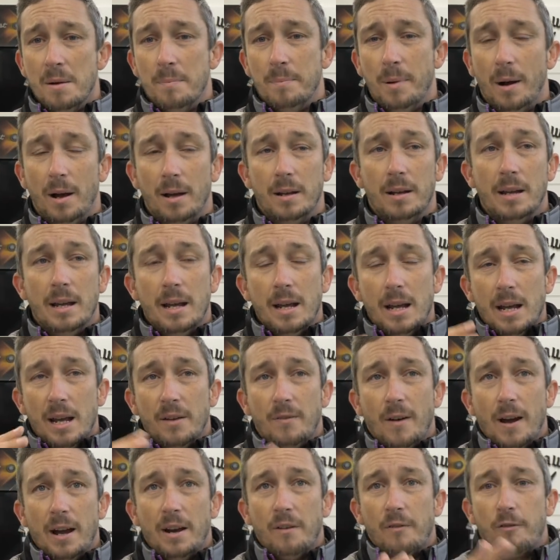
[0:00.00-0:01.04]
but
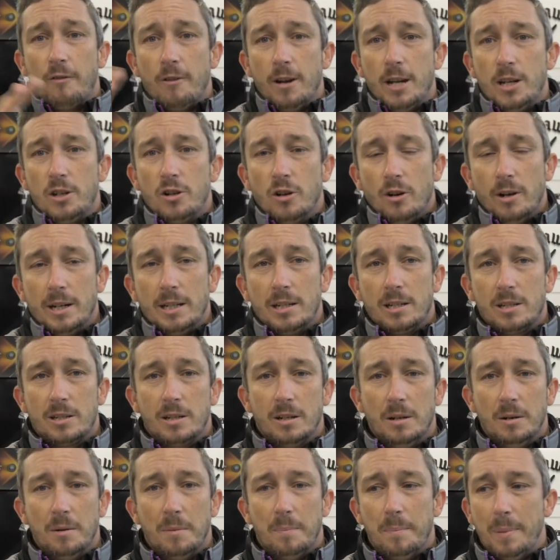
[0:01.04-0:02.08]
if I had a free choice
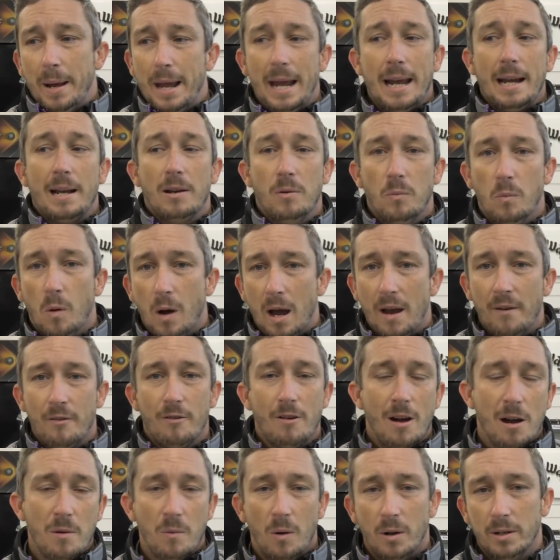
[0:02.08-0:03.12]
to pick
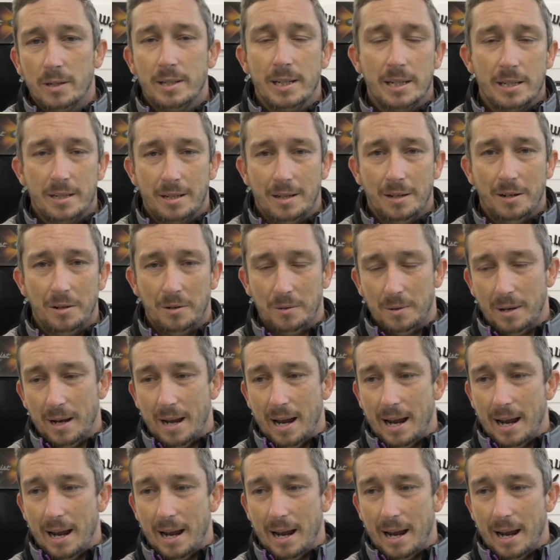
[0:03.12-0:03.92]
whatever I wanted to